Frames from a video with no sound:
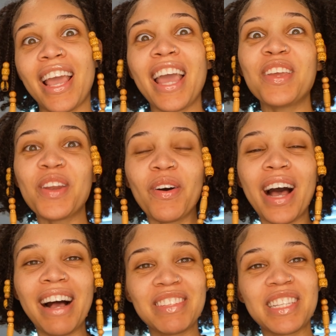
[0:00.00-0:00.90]
And, you know,
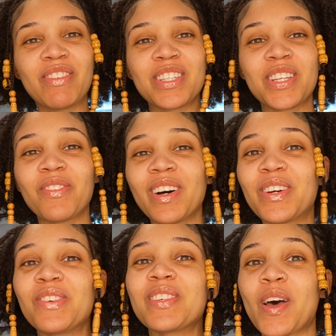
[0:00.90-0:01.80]
obviously for someone
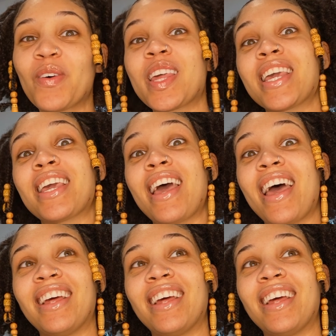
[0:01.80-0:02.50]
who was only